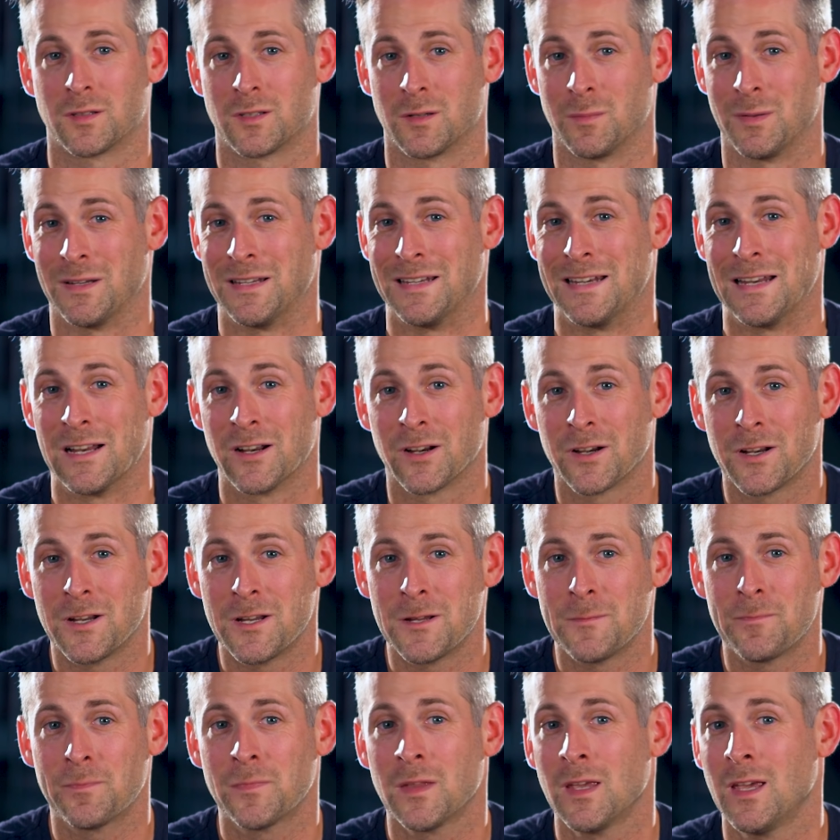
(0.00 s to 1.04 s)
us to be near
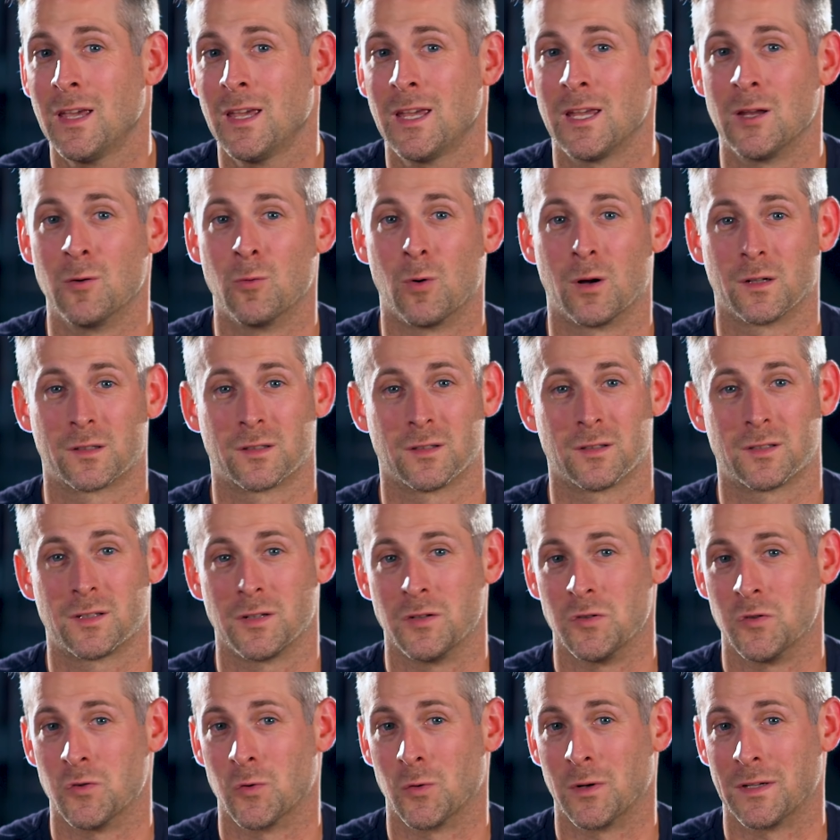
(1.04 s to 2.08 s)
Him. He wants us to
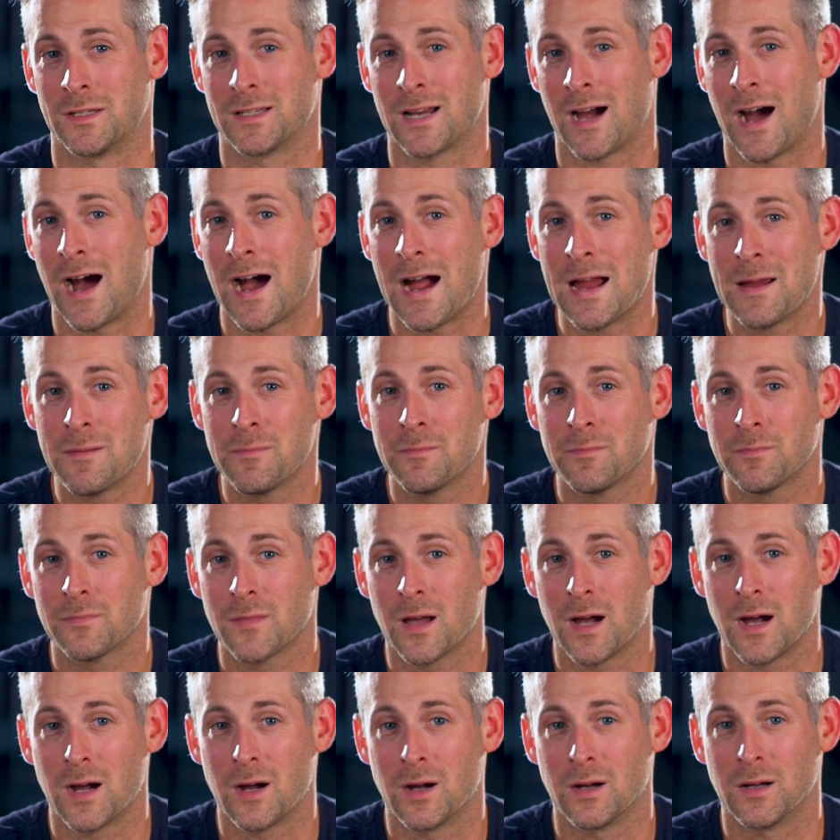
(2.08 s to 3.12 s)
enjoy time.
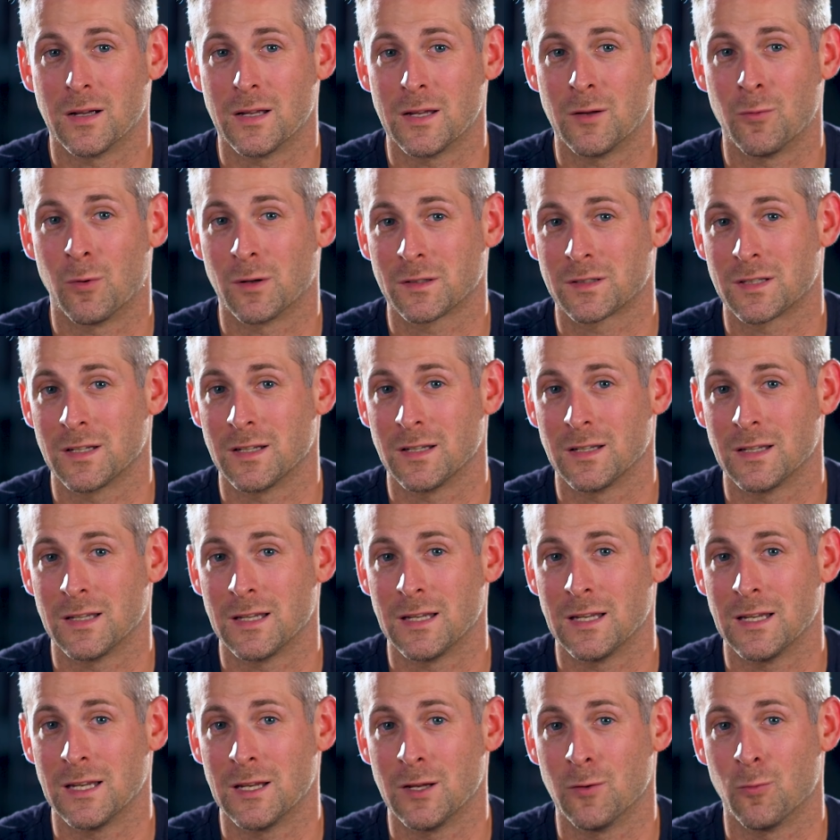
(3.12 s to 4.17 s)
Uh, he wants to
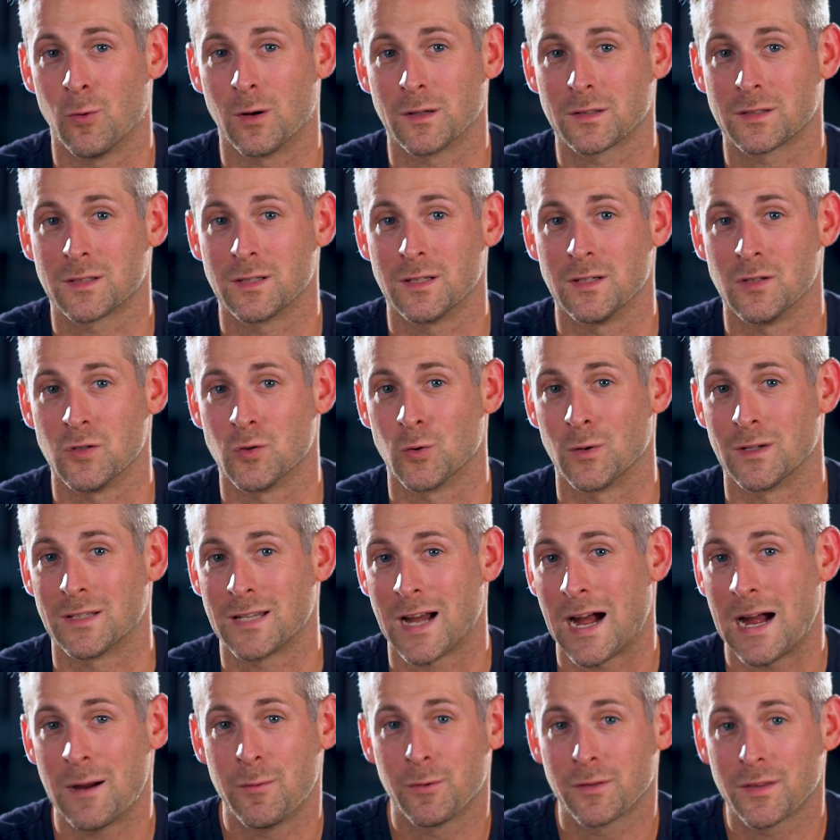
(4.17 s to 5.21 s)
he, he, wants to enjoy
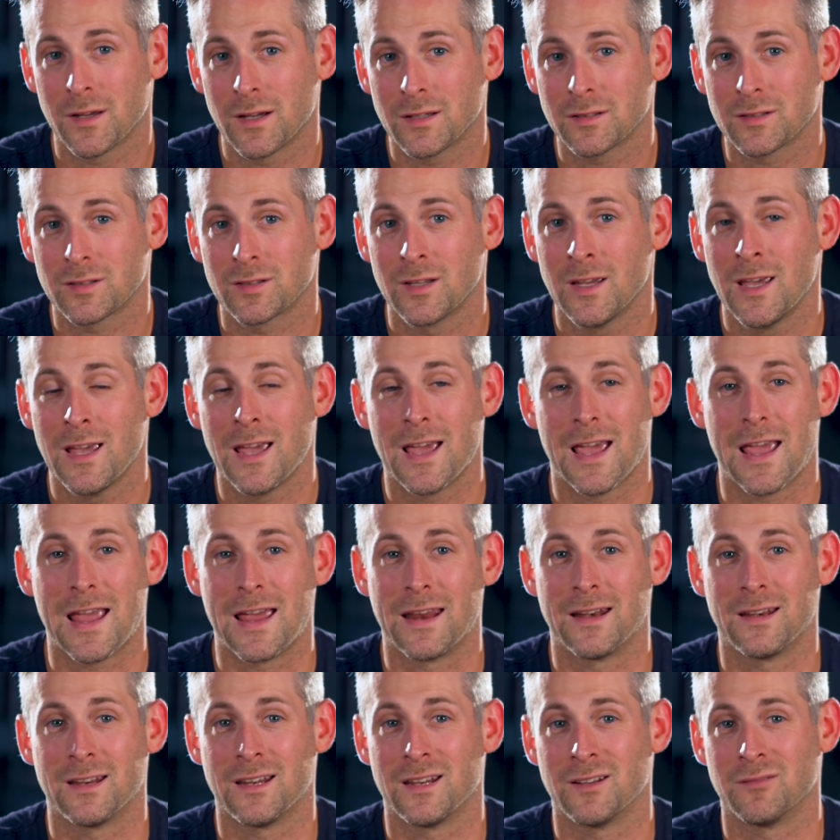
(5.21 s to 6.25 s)
time with us
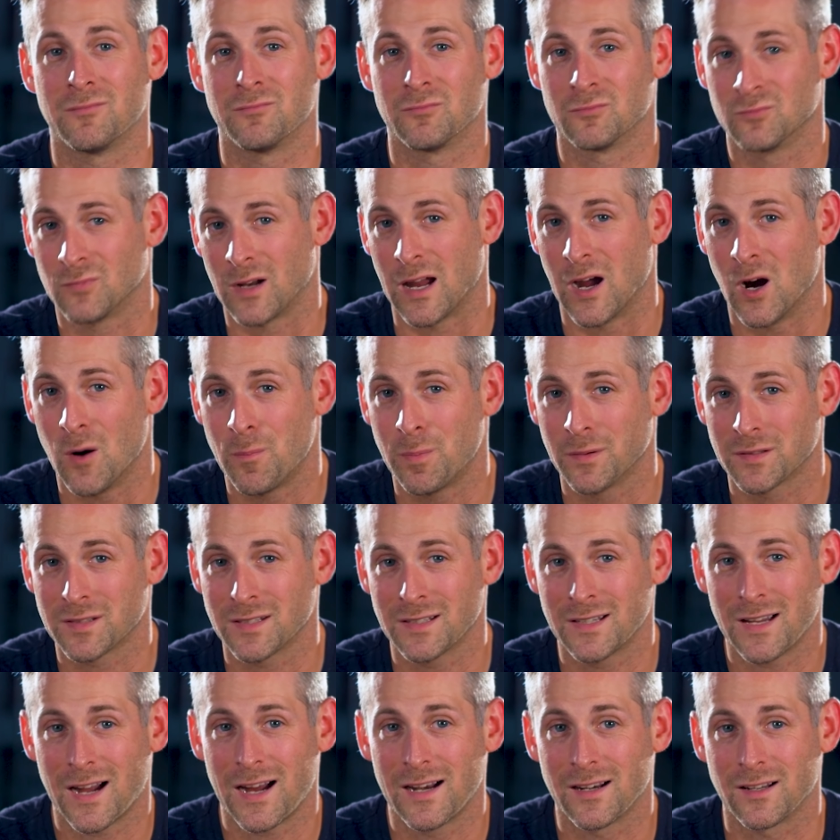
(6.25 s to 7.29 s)
and and help us
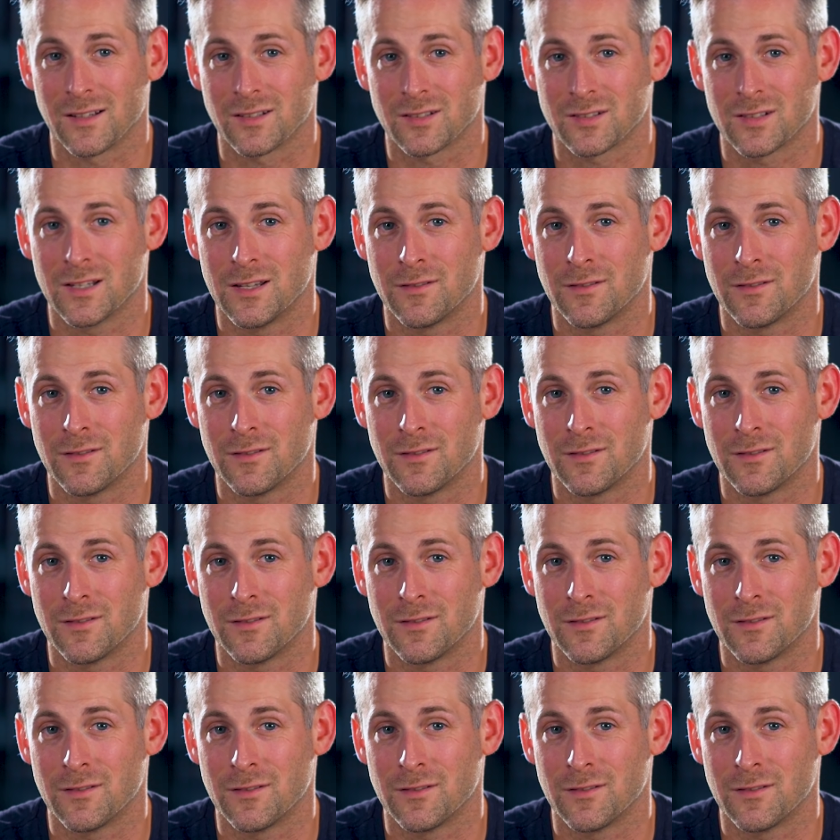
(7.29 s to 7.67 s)
and guide us.